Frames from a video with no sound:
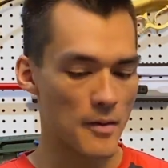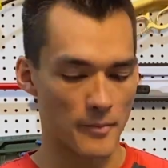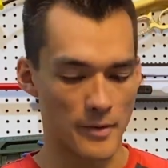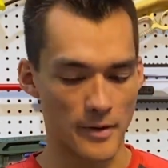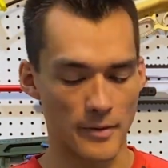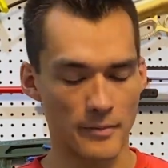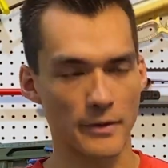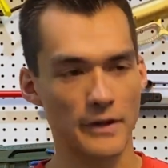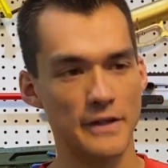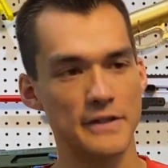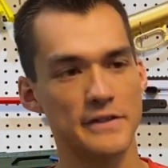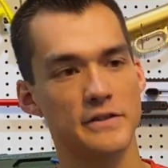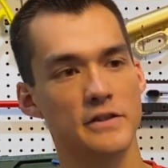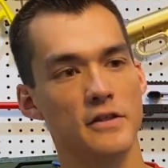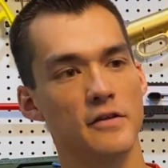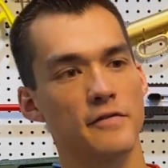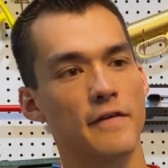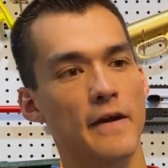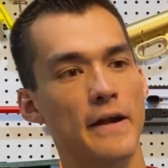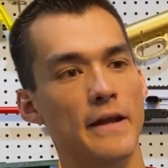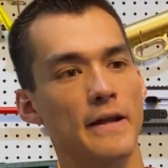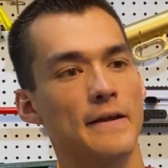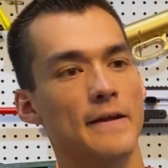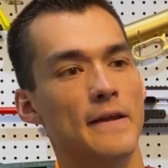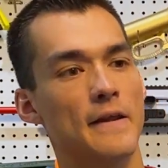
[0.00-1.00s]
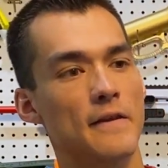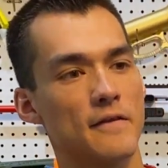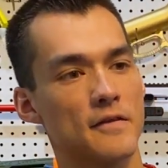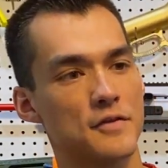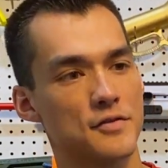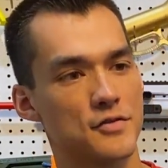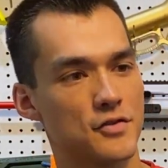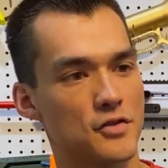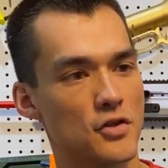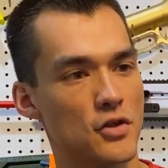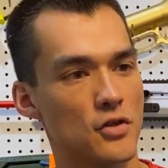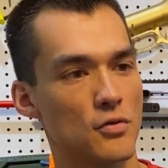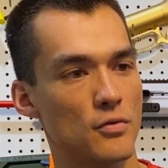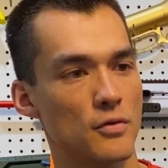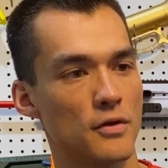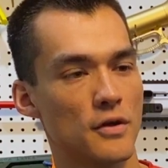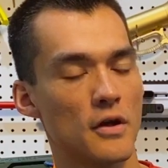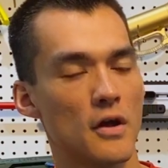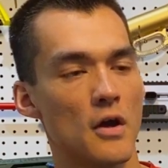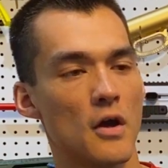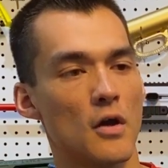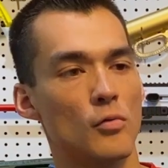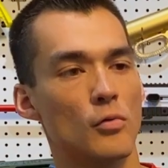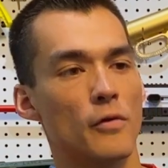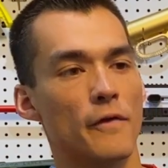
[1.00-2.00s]
Where I'm gonna see if I can get this tuned
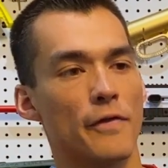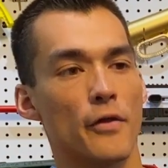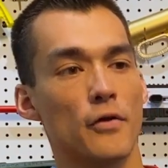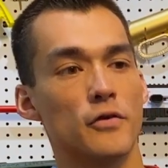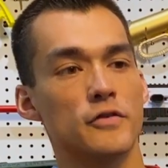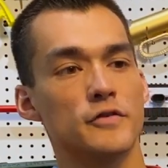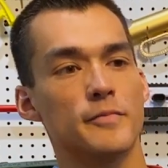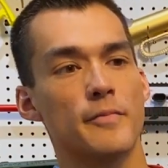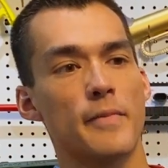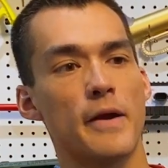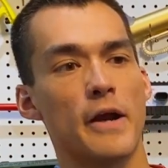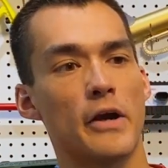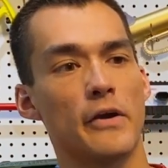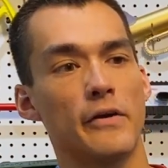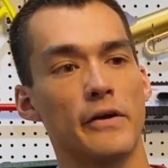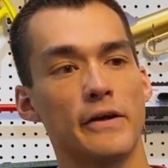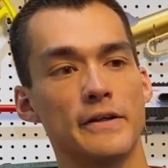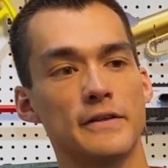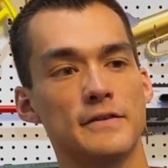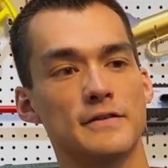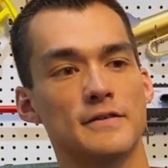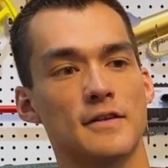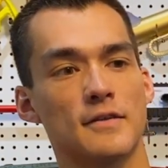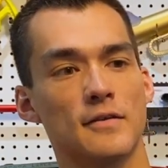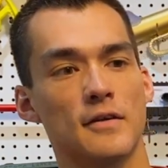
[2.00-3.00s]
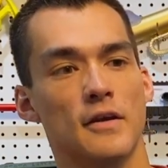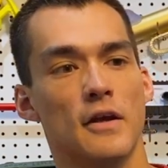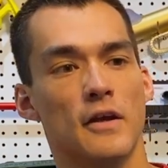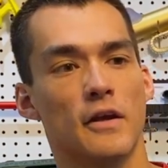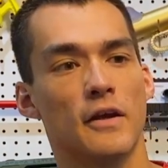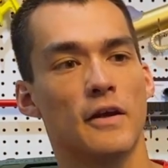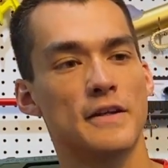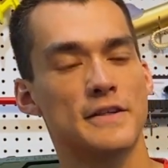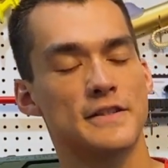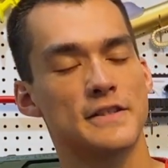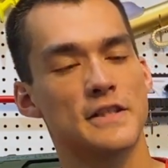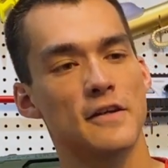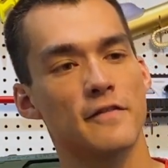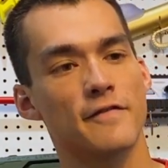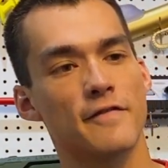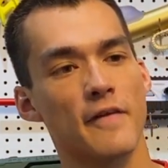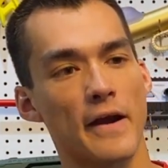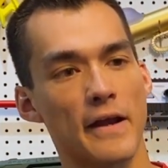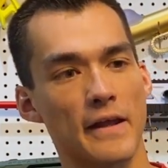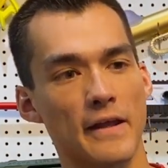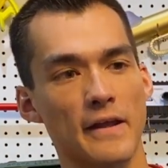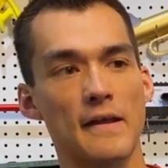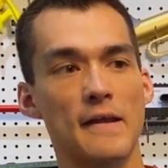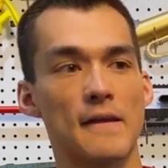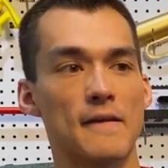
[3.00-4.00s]
with those bearings. I'm gonna see if
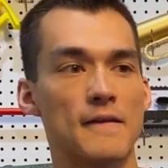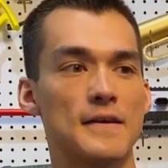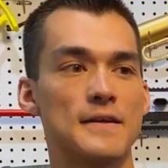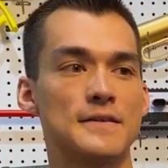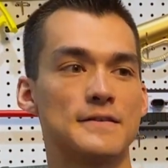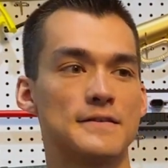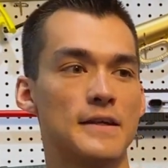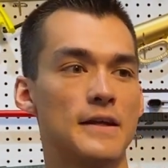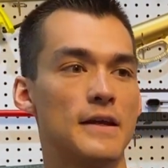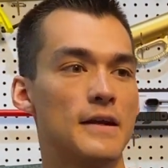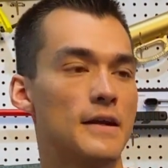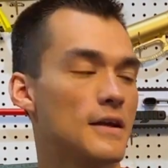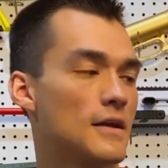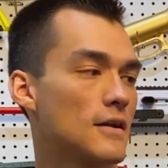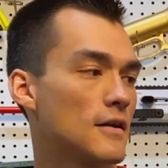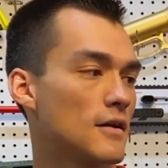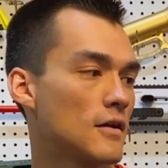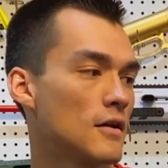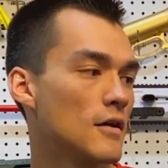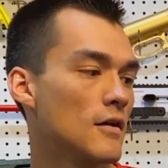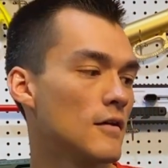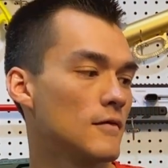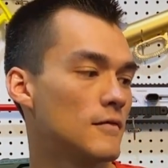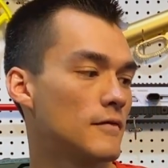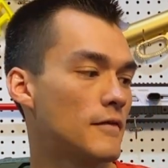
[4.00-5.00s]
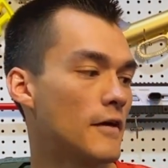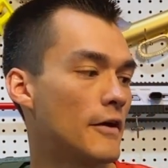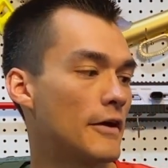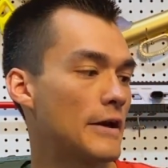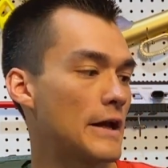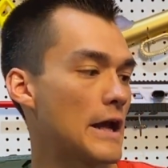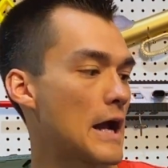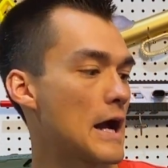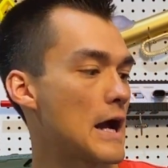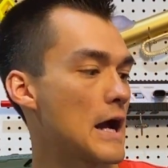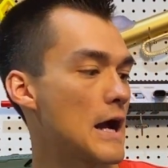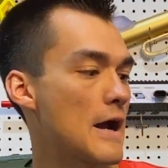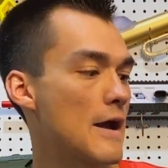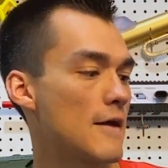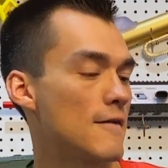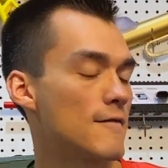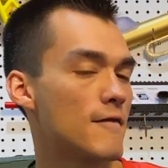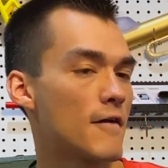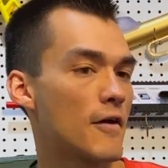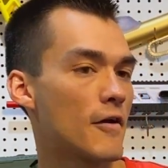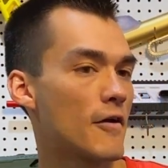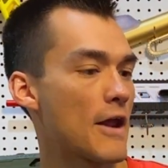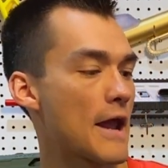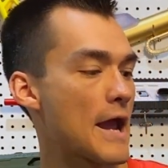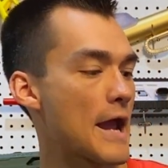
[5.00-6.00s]
I can get this hitting very high and
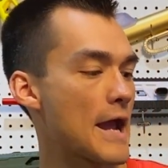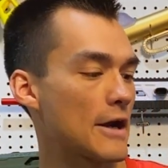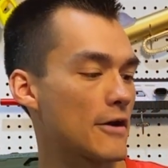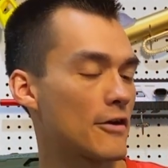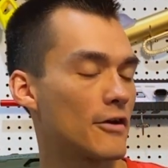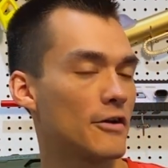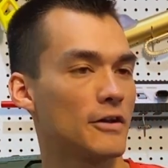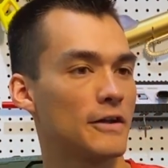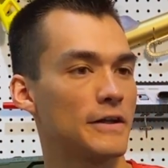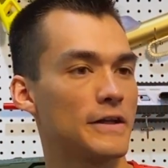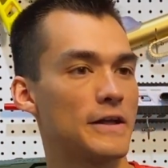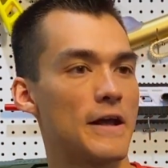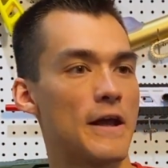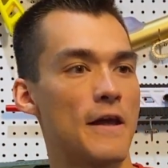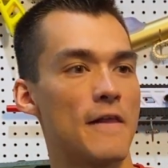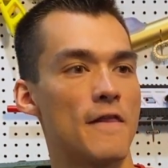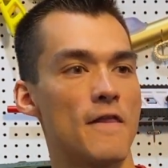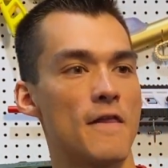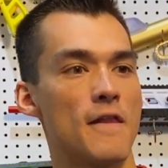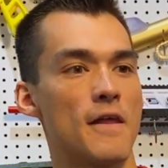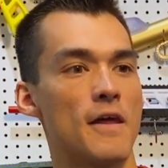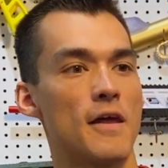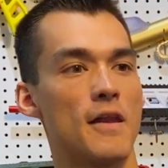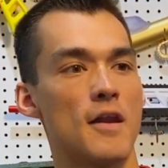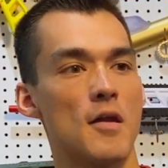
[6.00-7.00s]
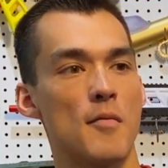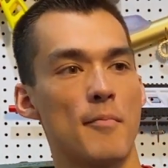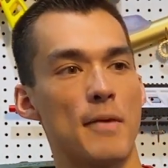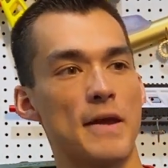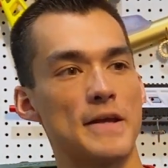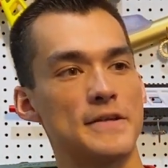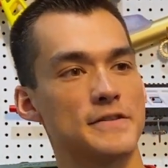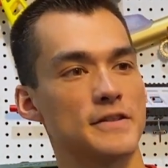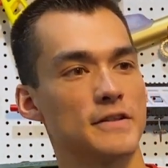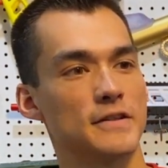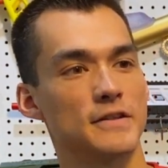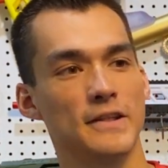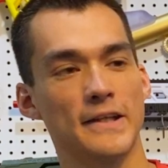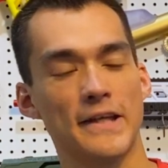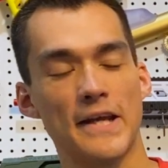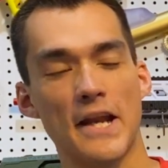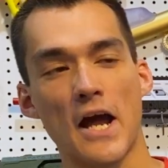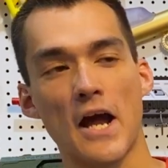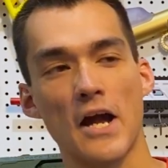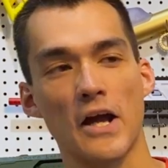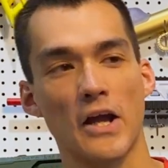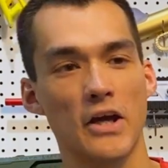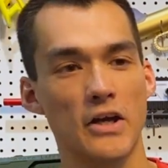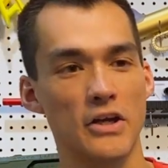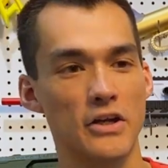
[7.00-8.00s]
very accurately, and then I'm basically
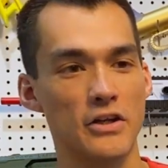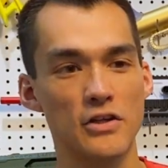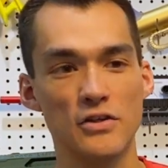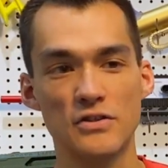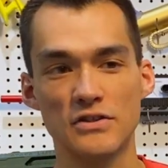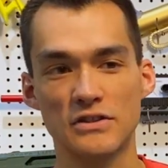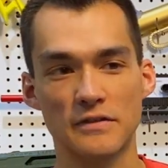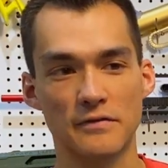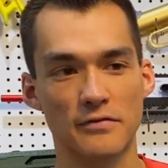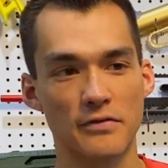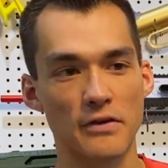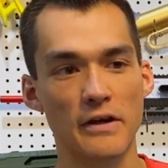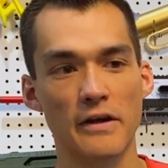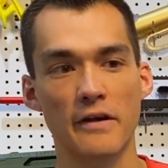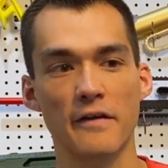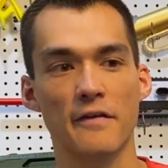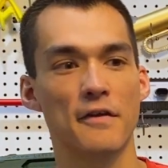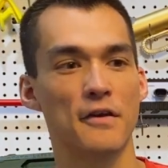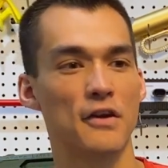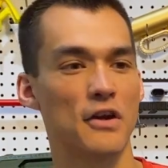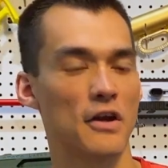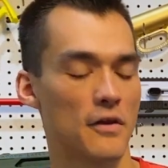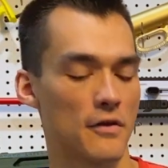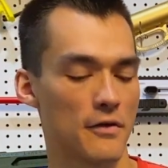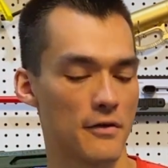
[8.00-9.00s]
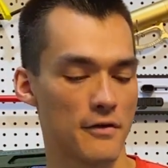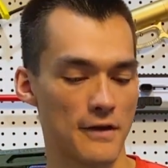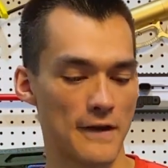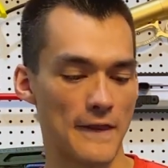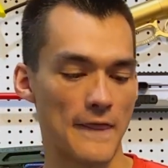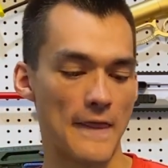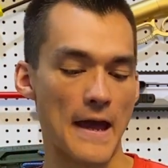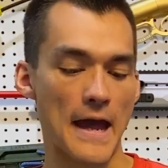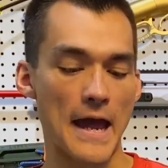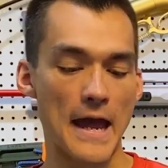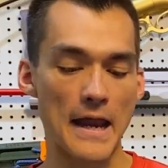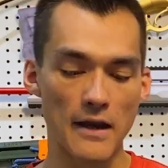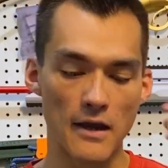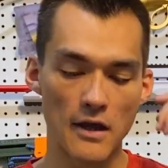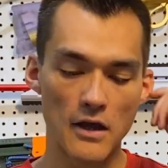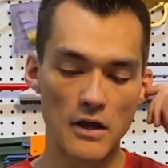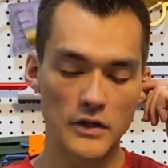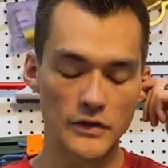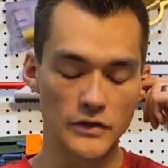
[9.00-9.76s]
not gonna use it for anything other than that.